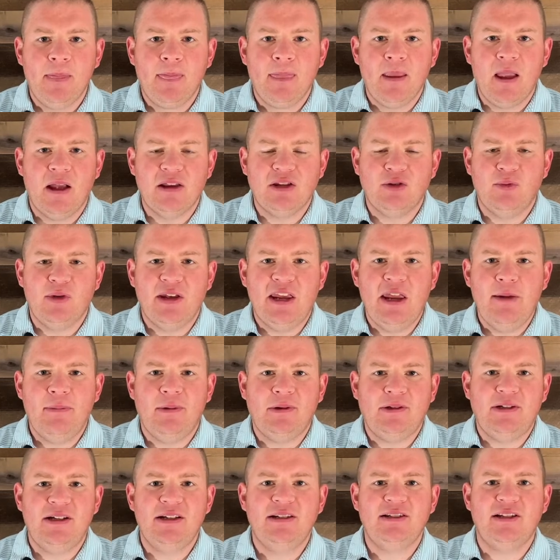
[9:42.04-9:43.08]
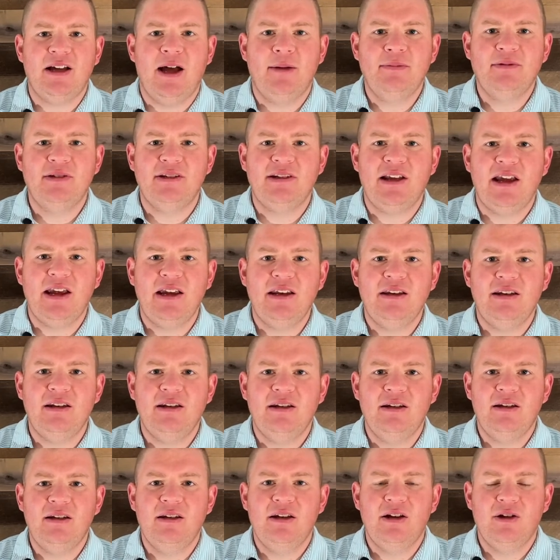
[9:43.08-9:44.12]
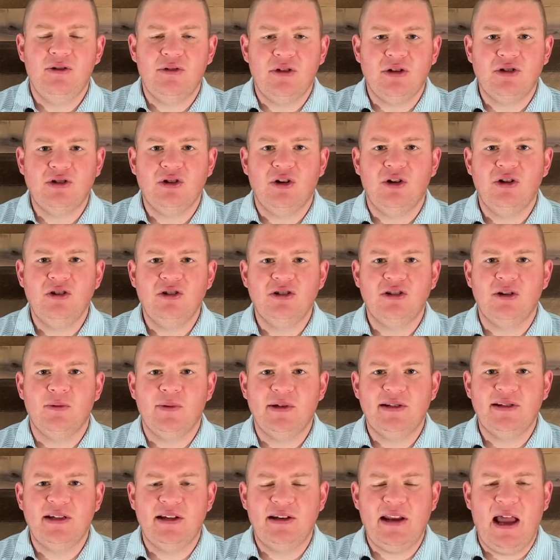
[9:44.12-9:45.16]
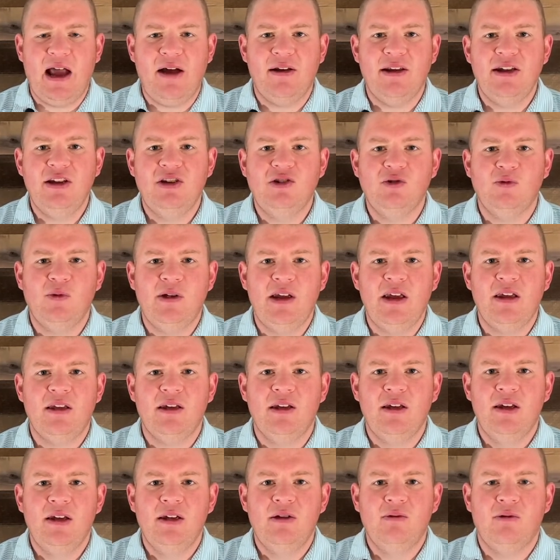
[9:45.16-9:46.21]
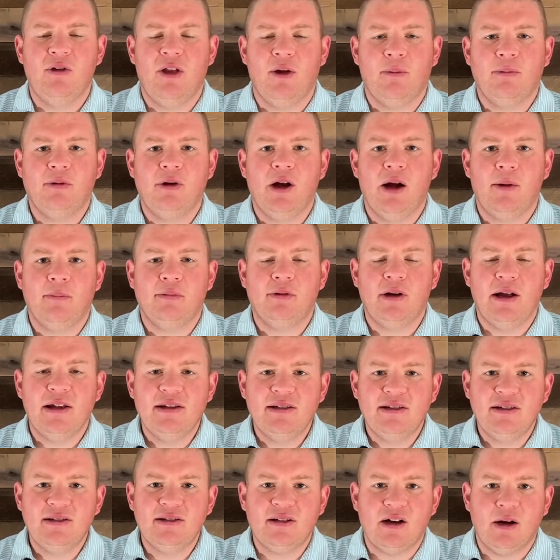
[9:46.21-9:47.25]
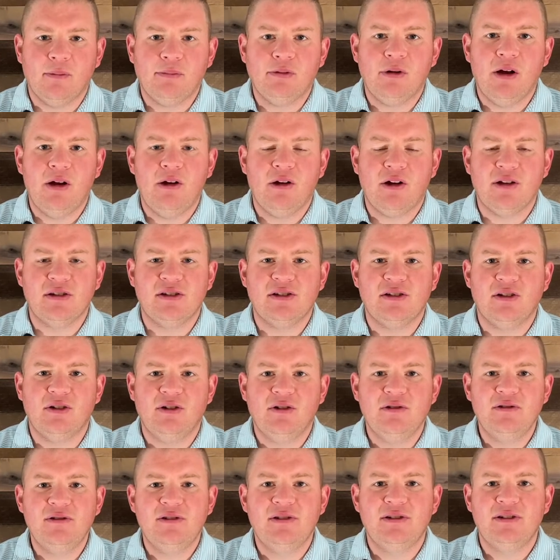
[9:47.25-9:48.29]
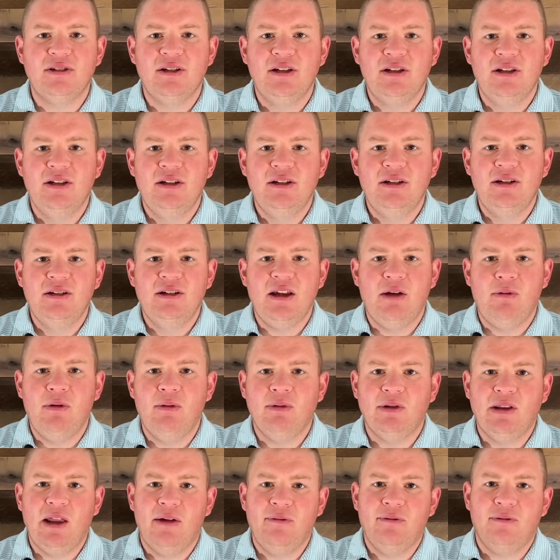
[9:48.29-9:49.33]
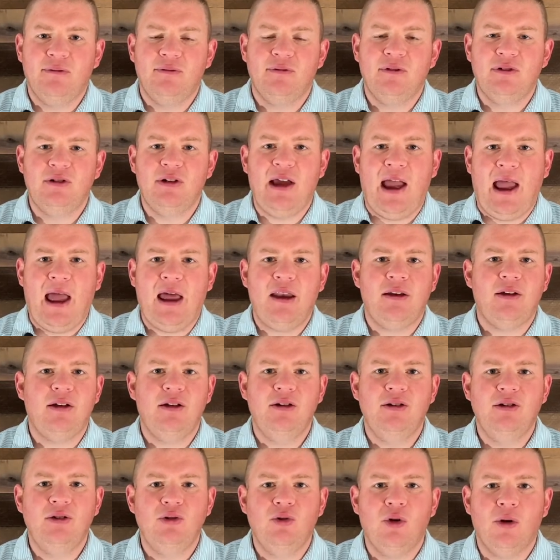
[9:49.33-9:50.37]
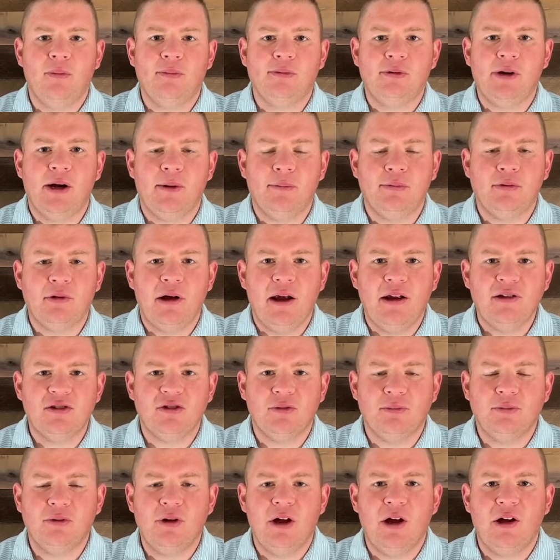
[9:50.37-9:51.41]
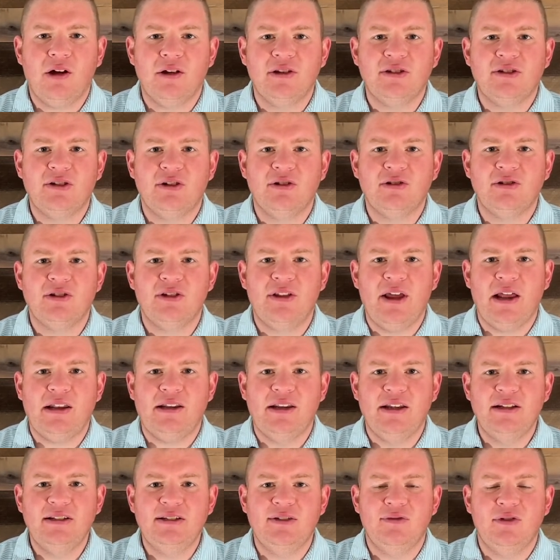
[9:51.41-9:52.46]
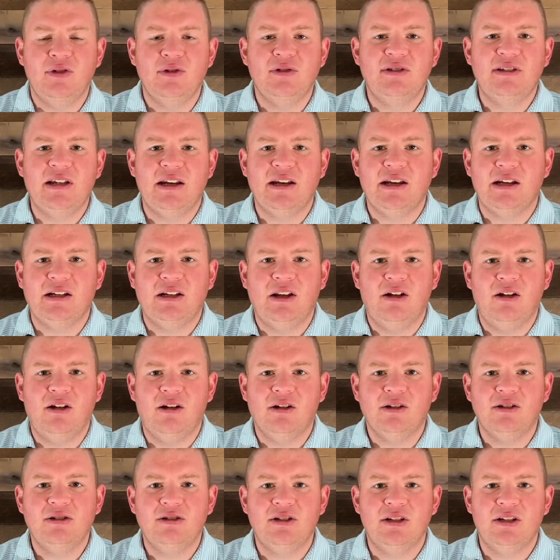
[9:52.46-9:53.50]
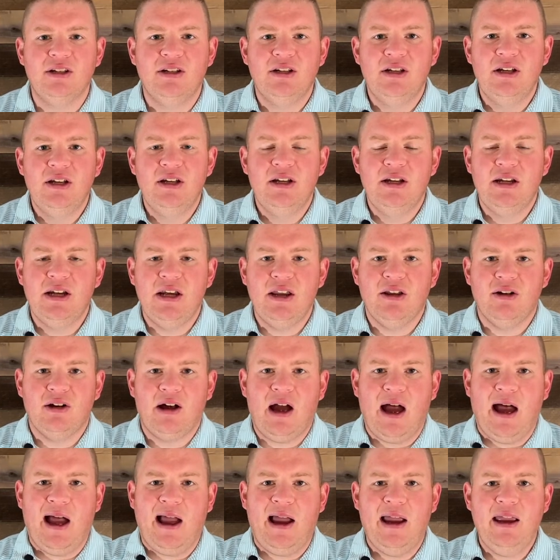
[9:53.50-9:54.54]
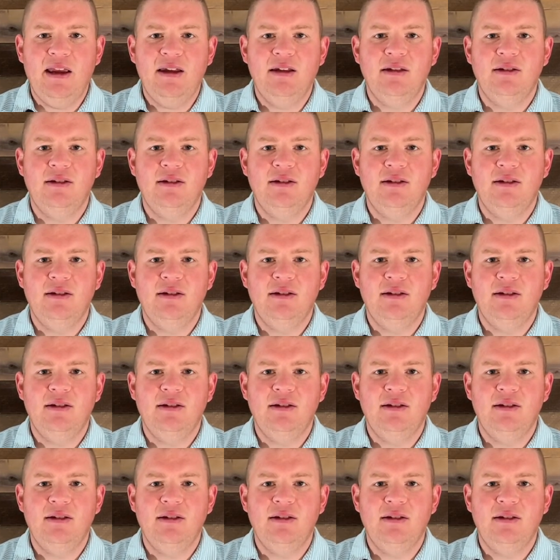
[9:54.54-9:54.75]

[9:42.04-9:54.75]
And so we keep a list up to date here at the church that we send out each week with our prayer praises and our prayer concerns. And we would love to add your prayer praise or prayer concern to that list if you'd send it along to either I,